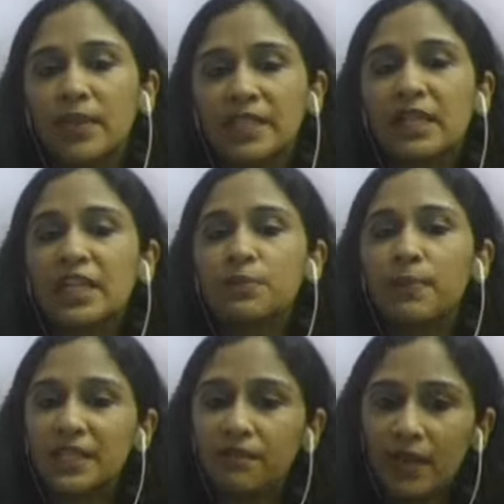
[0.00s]
basically
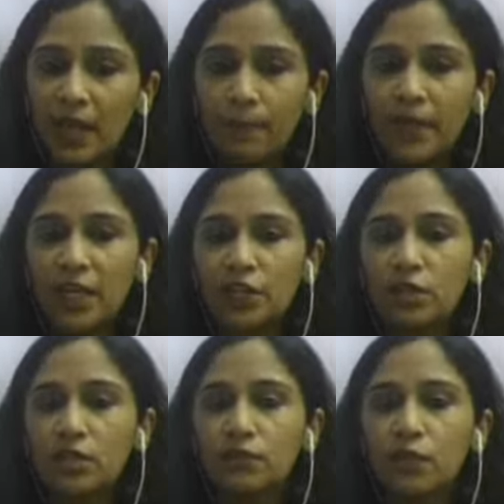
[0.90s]
specific
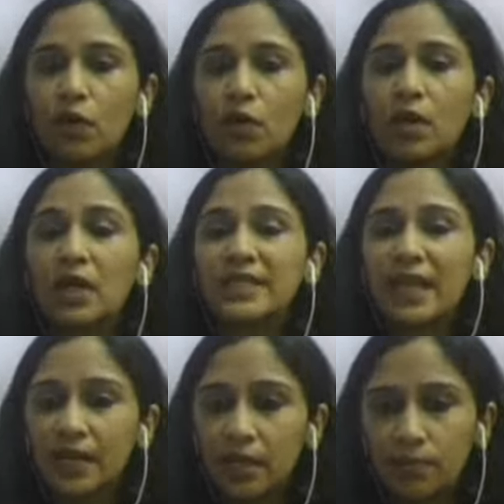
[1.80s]
applications for a
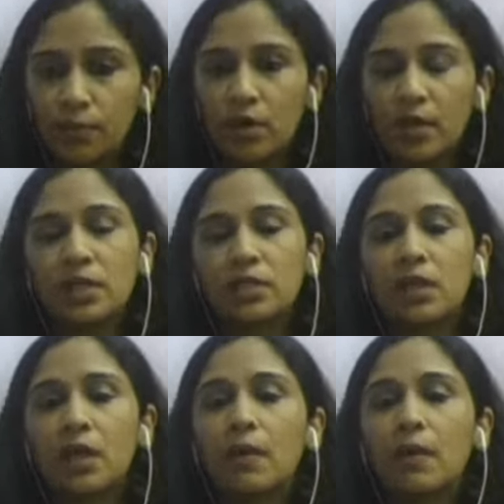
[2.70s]
standard product,